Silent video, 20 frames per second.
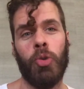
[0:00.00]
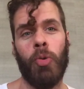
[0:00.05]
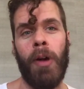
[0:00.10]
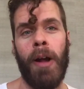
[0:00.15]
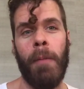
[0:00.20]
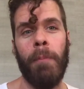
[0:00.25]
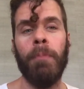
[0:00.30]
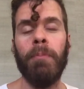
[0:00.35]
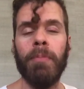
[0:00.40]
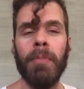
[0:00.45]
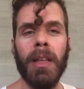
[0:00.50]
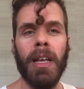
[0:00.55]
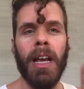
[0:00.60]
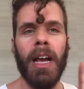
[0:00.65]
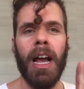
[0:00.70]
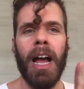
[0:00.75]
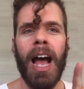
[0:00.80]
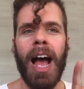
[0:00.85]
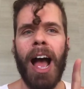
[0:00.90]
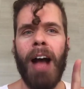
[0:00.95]
Trump.
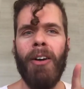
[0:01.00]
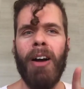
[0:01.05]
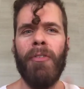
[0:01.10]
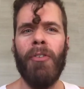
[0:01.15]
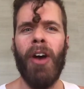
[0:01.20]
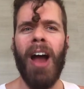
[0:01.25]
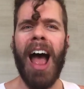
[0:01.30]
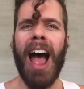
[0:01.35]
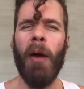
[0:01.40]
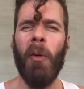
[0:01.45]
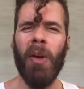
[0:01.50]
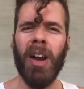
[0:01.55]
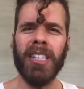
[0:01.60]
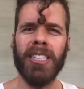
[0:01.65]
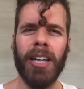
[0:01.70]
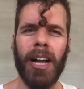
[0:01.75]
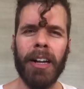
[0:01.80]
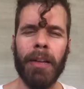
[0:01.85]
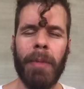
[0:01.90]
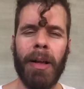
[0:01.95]
However, I
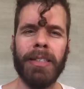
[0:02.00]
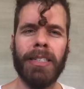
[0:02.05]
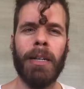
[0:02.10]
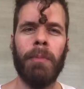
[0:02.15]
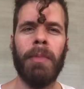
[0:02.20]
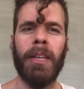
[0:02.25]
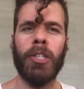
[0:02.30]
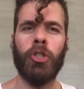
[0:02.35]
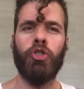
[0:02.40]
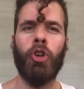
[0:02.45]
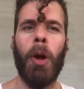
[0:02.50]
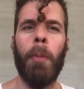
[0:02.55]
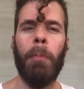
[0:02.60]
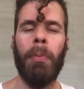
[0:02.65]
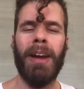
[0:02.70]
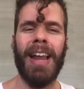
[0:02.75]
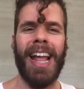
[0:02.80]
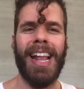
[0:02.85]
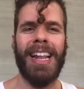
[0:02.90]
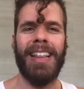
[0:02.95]
want to talk about something
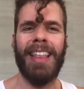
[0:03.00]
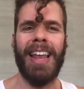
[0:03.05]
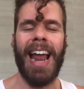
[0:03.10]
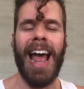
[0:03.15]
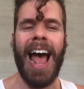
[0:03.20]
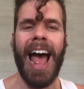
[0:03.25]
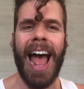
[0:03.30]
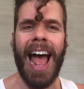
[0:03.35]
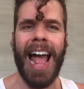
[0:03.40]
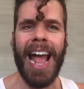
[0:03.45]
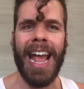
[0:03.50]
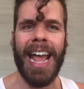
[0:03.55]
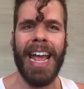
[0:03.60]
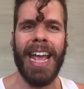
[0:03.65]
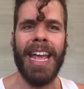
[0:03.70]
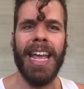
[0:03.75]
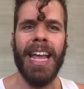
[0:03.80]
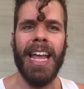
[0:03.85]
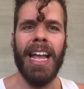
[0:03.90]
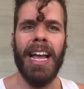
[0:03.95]
Trump-related that
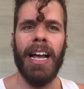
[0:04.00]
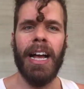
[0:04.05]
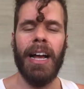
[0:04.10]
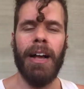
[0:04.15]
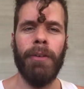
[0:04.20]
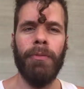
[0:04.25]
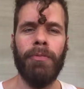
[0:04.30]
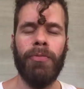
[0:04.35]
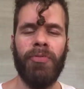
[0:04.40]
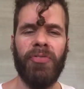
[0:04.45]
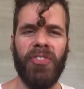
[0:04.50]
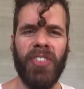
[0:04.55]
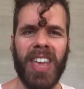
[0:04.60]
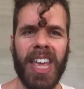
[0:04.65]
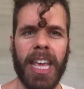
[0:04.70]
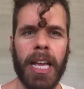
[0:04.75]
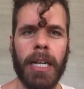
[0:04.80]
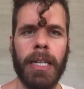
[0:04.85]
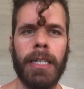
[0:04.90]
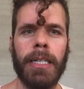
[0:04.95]
I
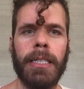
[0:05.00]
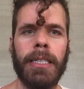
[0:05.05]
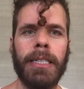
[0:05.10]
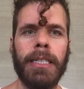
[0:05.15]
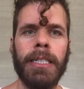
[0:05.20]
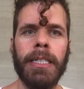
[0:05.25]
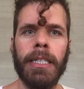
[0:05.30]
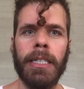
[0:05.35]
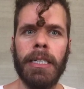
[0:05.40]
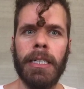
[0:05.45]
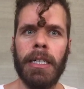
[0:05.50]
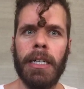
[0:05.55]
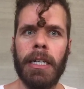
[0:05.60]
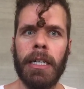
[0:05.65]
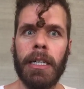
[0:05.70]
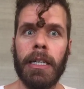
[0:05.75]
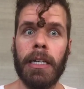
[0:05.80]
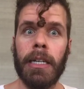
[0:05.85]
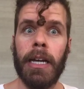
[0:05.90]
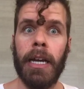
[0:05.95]
feel
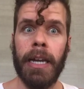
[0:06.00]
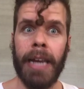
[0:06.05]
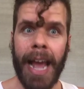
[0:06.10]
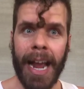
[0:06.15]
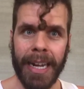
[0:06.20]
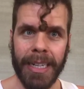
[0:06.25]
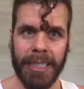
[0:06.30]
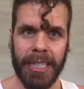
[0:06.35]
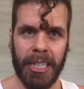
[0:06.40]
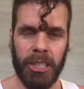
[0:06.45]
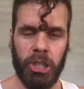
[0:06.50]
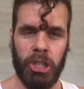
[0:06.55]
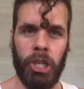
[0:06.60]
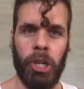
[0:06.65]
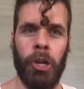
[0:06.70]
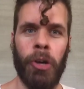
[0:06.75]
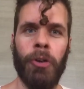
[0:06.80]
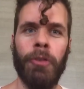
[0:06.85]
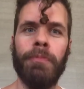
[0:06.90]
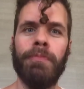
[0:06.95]
connected
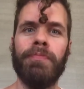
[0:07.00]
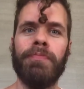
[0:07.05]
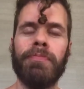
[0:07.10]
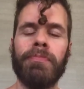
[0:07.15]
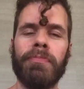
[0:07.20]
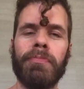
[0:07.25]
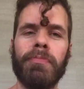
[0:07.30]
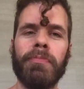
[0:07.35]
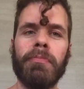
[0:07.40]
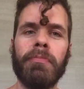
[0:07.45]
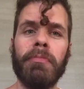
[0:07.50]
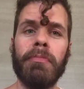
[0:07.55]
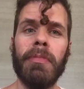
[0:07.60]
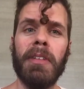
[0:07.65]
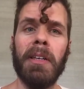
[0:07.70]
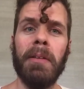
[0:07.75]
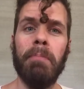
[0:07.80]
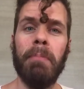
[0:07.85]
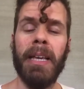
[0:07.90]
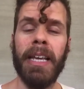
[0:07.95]
to
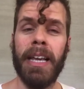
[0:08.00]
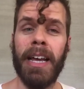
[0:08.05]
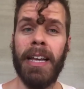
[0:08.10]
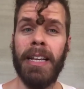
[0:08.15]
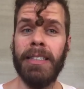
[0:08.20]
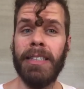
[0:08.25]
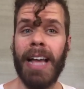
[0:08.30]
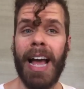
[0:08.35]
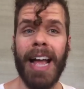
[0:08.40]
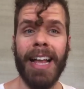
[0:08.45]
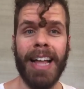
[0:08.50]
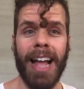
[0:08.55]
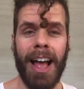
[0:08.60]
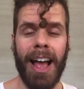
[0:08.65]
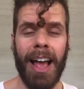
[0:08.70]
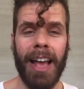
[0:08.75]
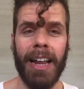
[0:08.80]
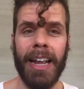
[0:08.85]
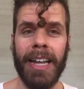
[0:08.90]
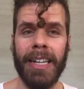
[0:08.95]
because I
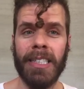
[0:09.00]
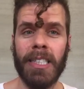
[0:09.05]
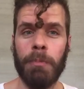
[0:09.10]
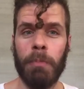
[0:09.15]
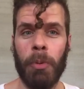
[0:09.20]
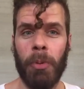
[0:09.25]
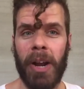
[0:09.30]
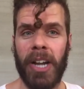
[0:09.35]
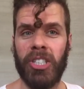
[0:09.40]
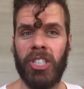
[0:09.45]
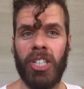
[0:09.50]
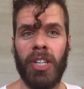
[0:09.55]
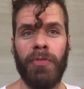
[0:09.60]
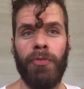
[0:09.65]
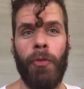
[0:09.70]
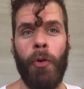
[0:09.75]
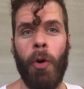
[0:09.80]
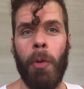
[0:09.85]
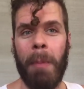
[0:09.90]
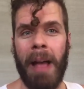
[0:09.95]
got inspiration
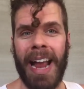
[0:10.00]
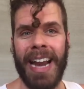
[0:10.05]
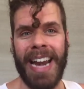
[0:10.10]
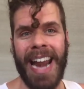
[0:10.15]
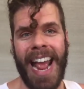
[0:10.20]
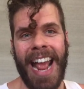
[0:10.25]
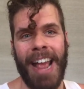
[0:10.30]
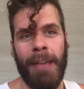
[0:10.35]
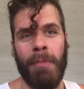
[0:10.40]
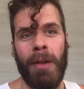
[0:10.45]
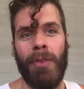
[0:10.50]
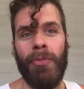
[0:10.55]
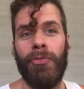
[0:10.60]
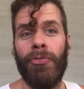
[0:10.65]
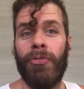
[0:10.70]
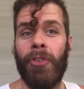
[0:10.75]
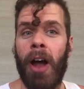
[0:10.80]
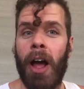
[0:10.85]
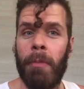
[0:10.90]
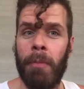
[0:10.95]
for my name
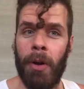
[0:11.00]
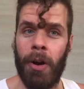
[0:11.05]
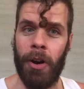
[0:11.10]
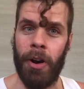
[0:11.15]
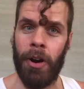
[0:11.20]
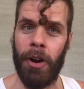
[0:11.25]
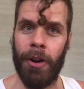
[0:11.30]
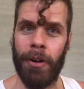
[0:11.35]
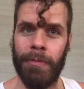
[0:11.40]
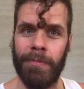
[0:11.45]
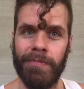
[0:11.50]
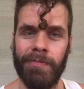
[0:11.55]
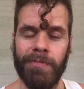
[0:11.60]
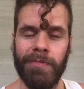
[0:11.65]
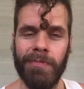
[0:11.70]
from her.